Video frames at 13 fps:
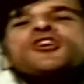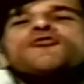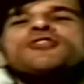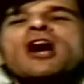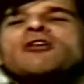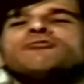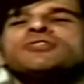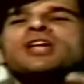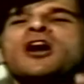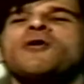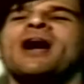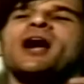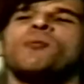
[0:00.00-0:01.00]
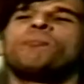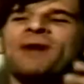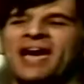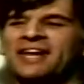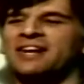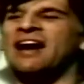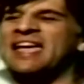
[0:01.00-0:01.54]
you don't know how
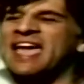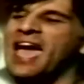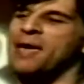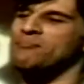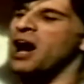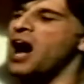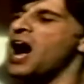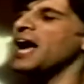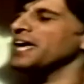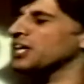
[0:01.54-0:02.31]
bad I am. I